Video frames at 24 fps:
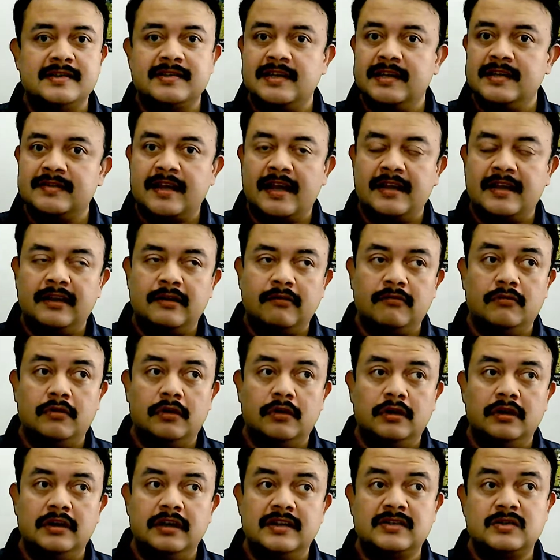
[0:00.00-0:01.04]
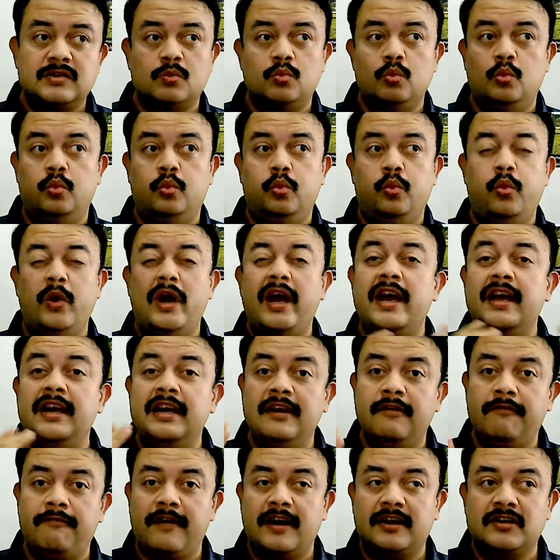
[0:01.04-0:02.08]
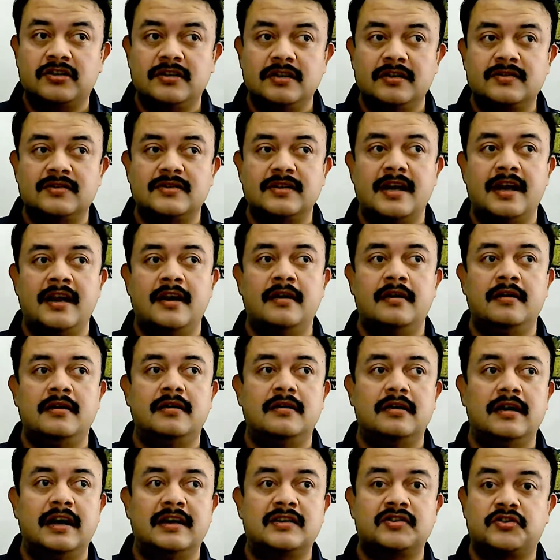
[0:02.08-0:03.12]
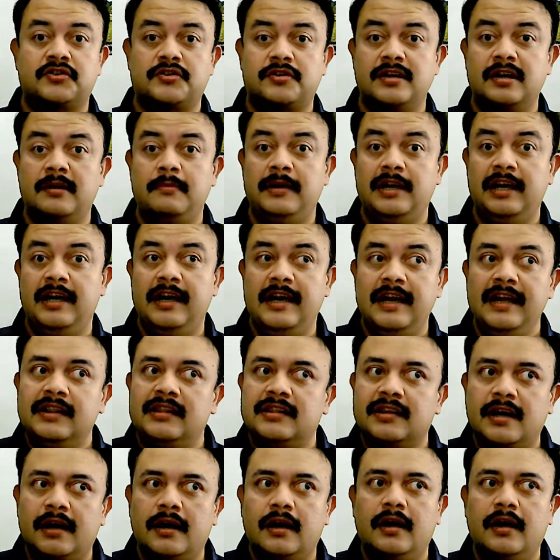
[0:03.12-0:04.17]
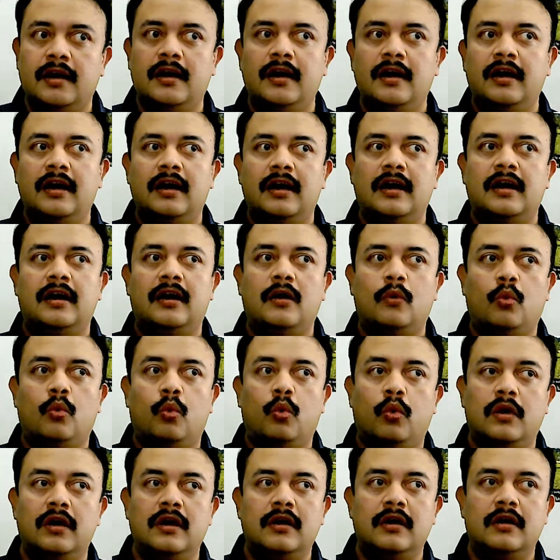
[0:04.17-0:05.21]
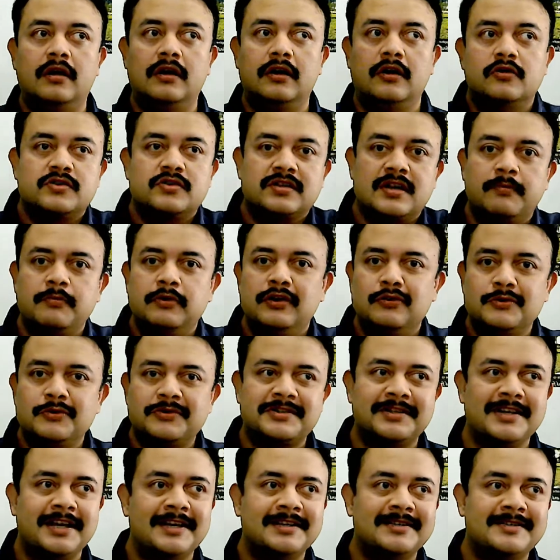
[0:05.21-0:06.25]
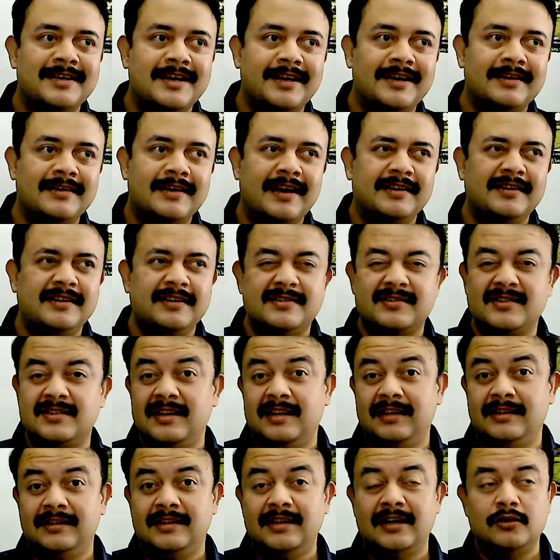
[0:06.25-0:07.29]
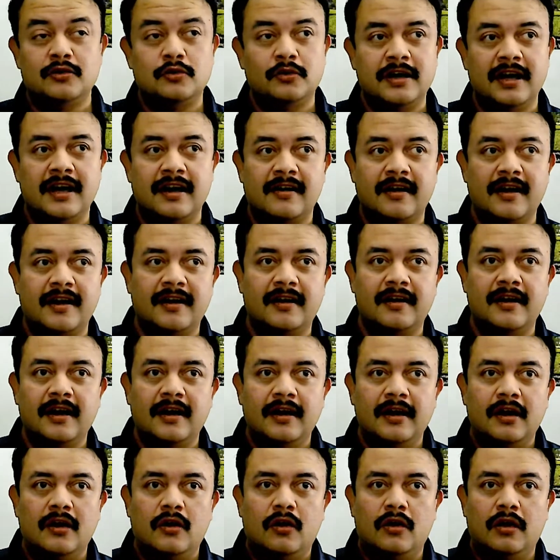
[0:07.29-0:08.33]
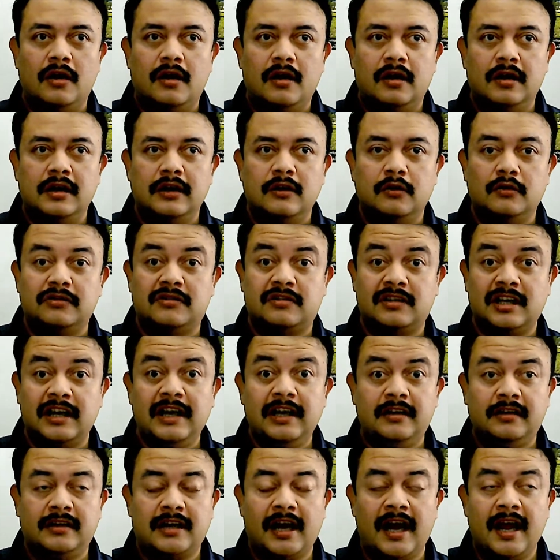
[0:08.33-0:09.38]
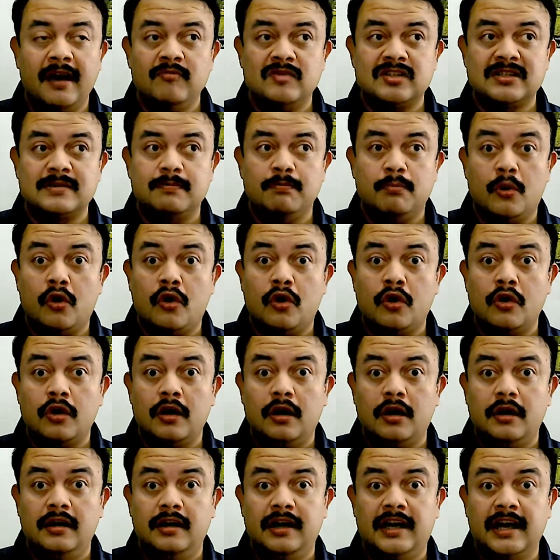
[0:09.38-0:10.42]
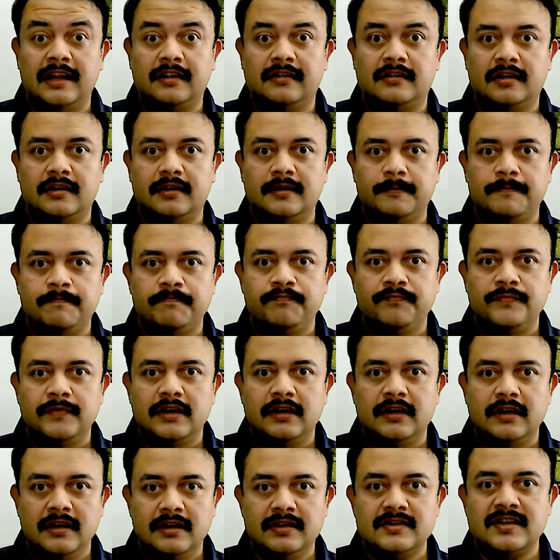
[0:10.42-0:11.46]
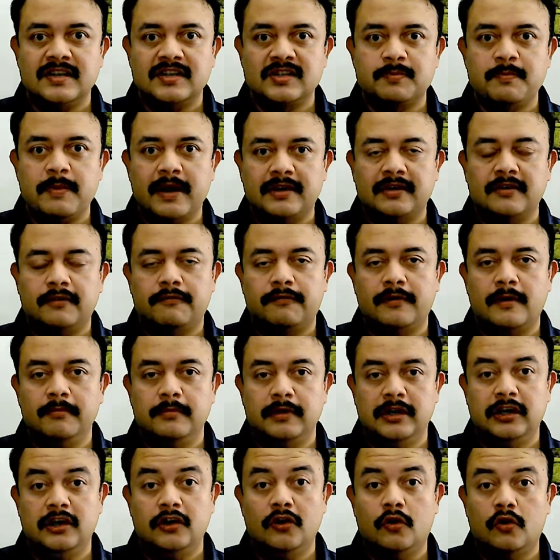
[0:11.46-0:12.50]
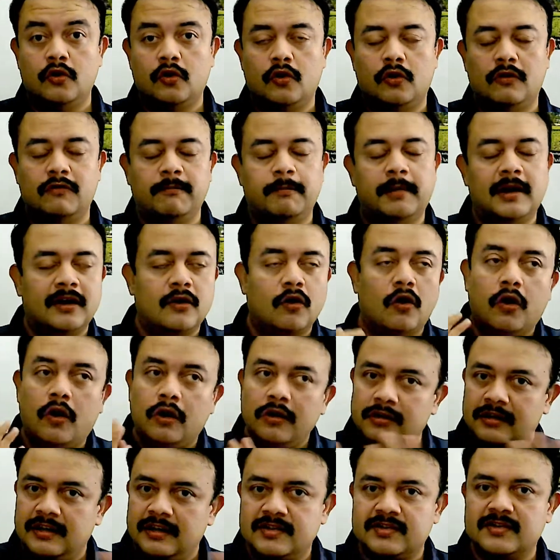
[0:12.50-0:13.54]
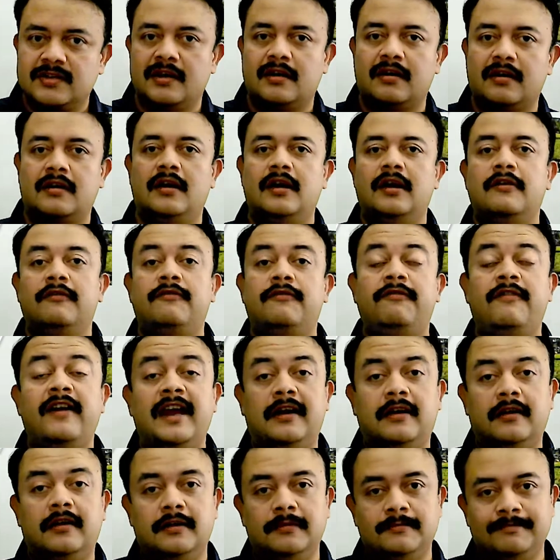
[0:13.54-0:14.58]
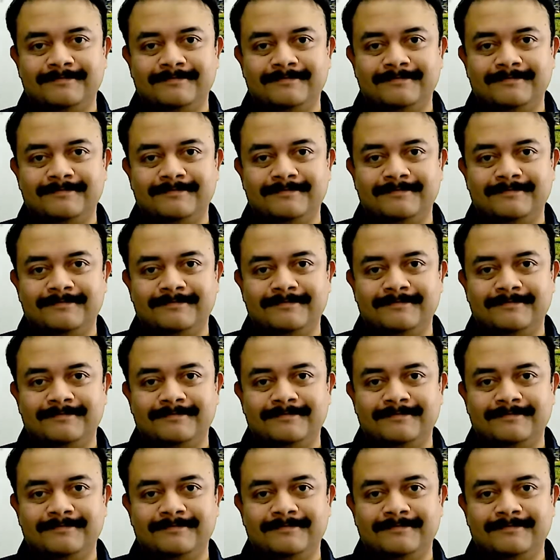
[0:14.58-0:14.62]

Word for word: says that the, uh, it's very infectious and uh, extremely lethal. Uh, uh, you know, some news says that, I think it's in India today I read, uh, you know, three times more death is expected from NeoCoV, but all these are fake.